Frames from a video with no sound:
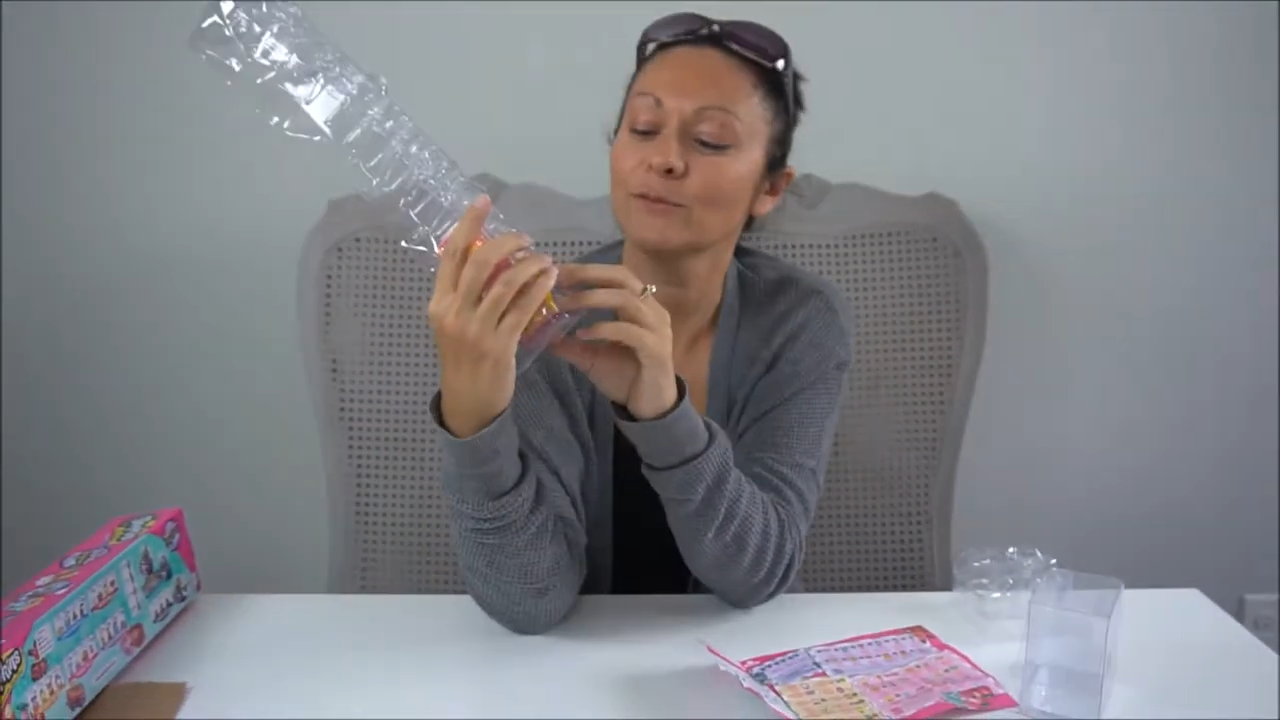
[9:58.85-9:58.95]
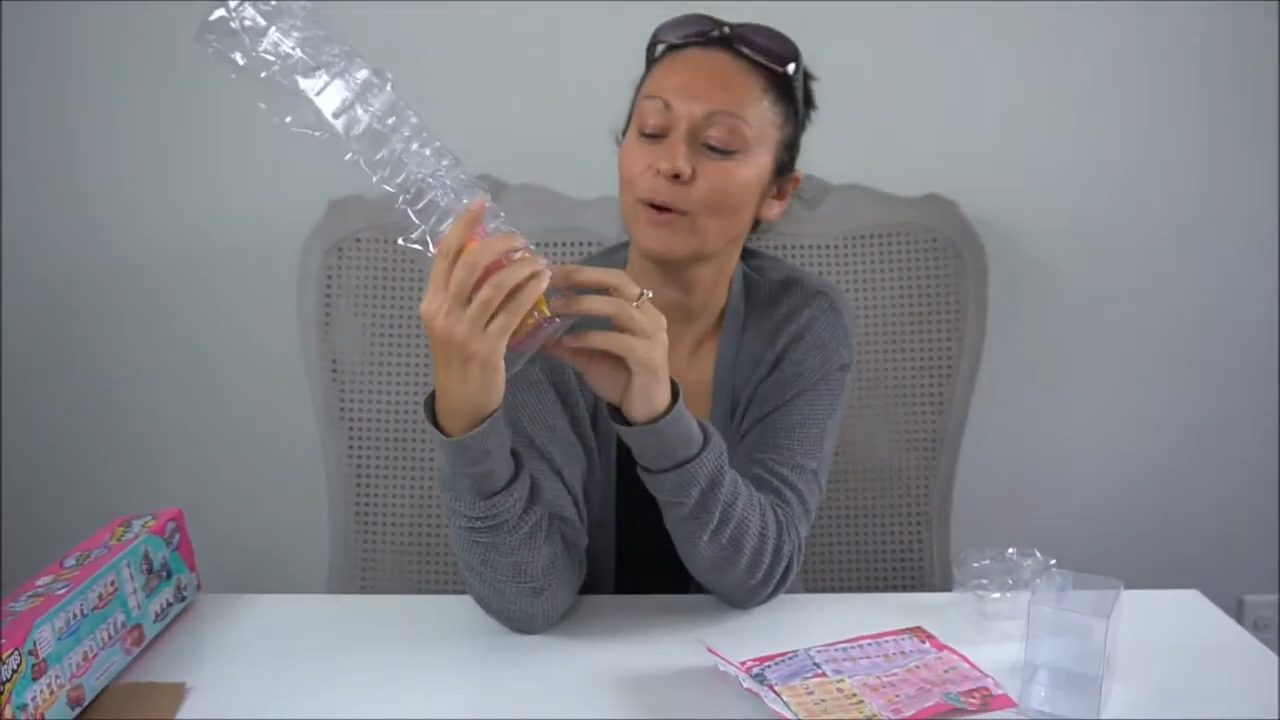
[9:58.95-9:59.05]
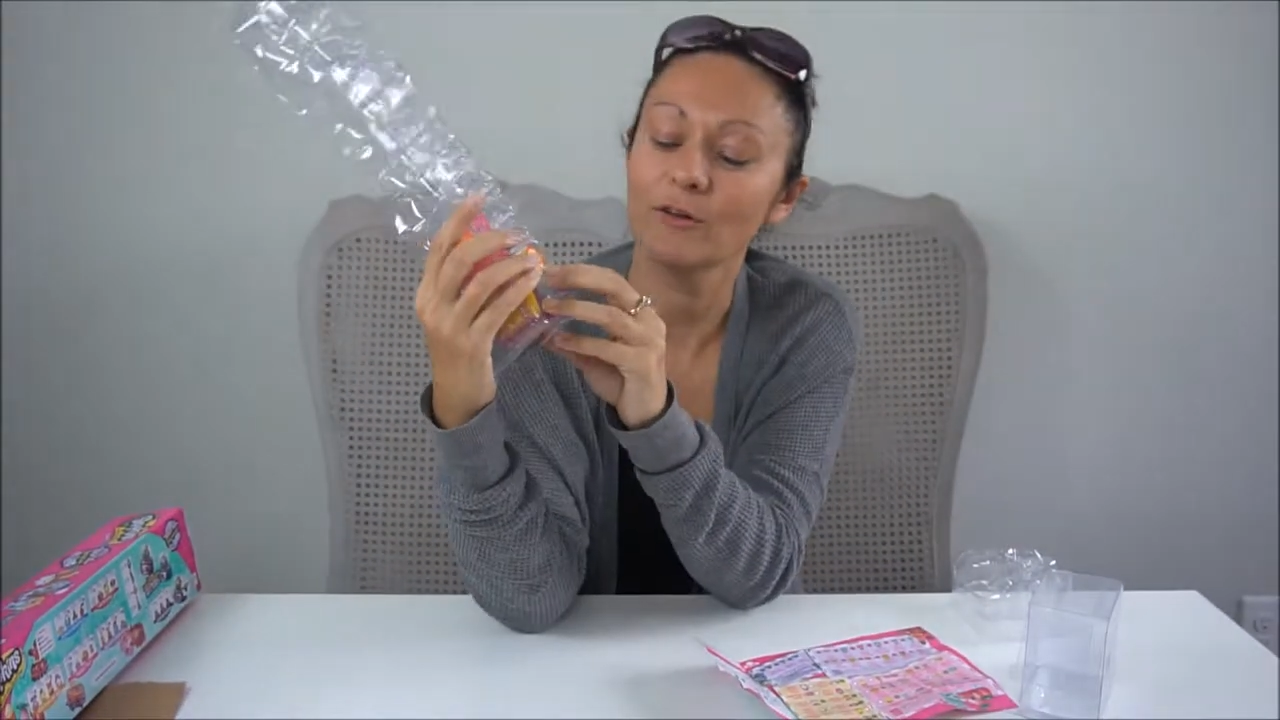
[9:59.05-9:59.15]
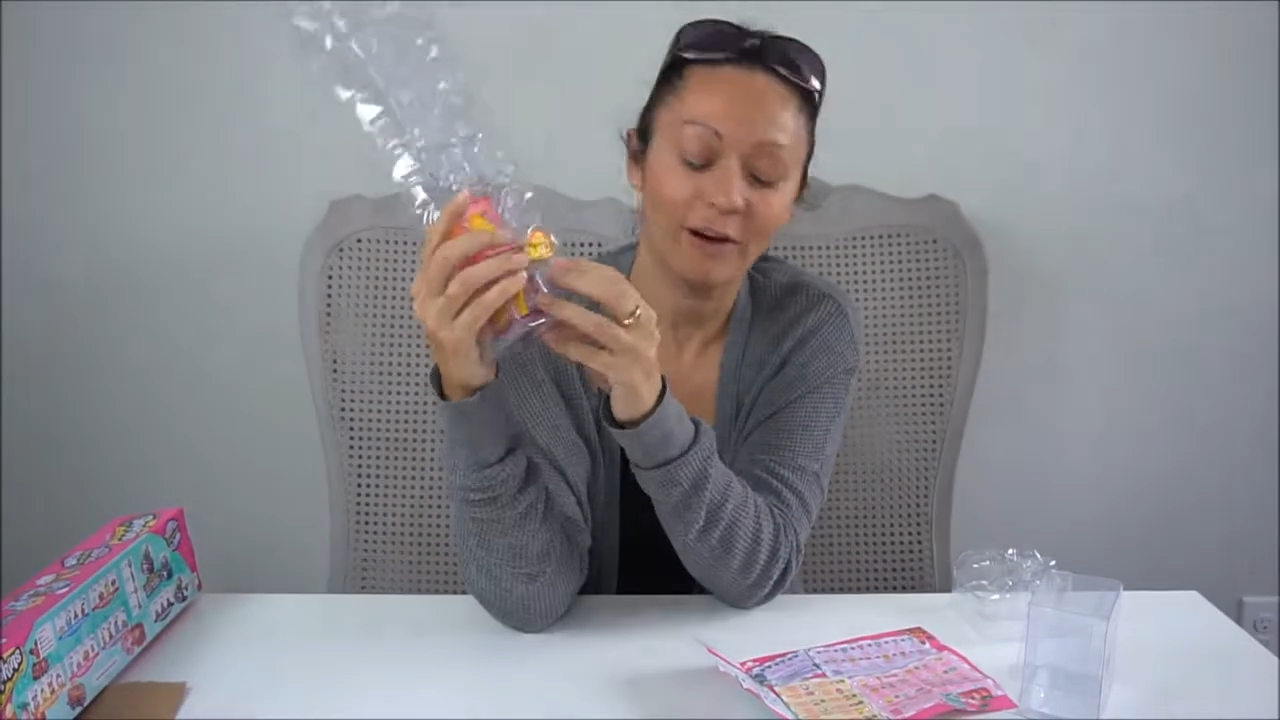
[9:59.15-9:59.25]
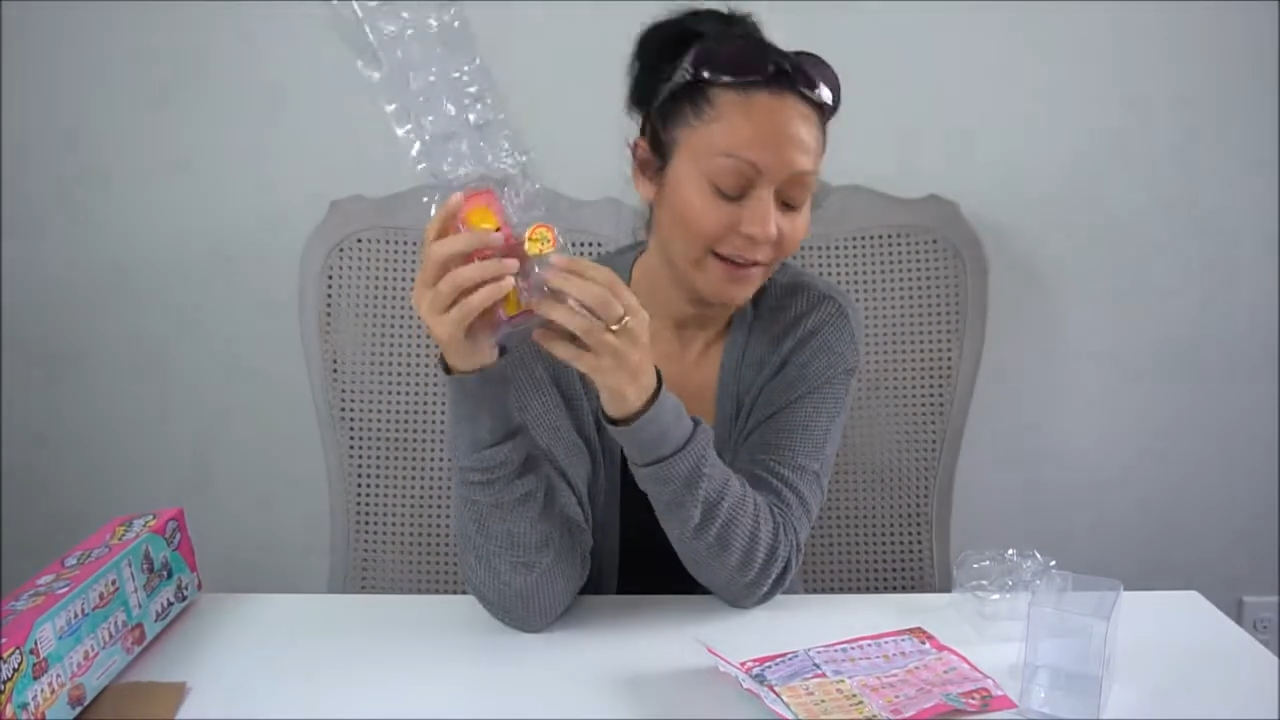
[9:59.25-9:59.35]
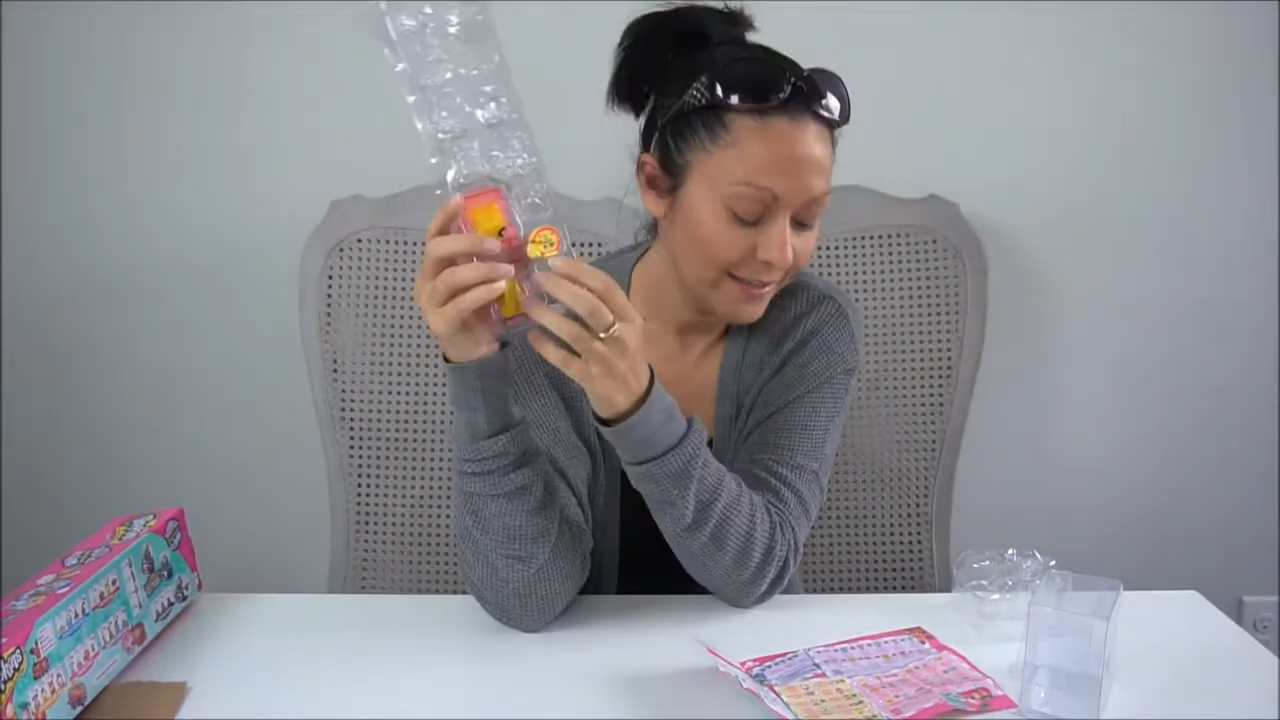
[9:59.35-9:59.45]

one right